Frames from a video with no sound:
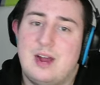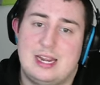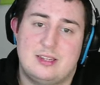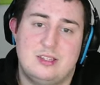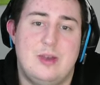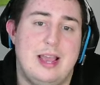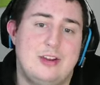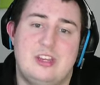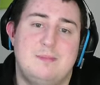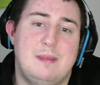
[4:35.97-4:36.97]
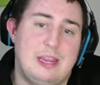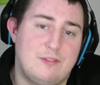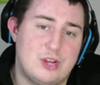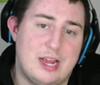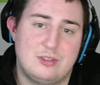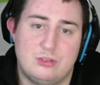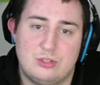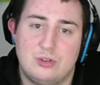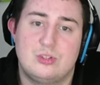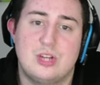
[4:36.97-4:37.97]
So, actually, speaking of Shy Soul, so
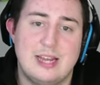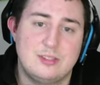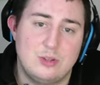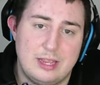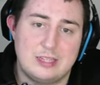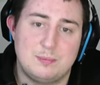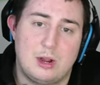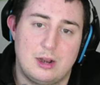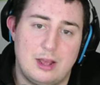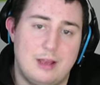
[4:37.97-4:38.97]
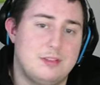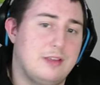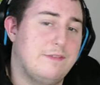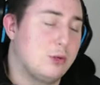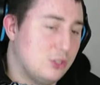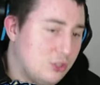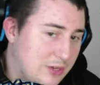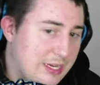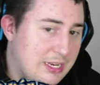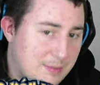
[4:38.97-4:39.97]
Shy Soul is part of the Fortune Street
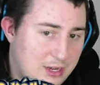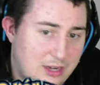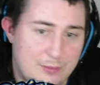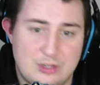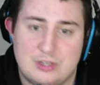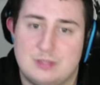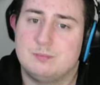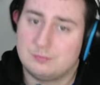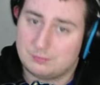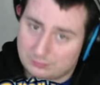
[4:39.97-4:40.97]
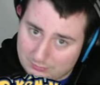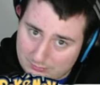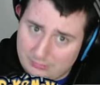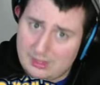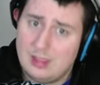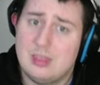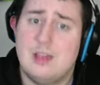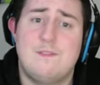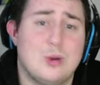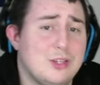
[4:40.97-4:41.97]
community, which is... The
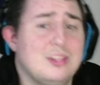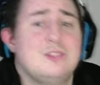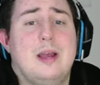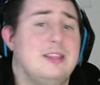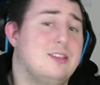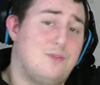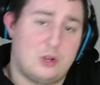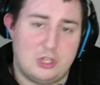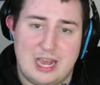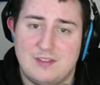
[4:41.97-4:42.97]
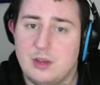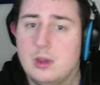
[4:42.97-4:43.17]
Fortune, this is why this is Fortune Avenue.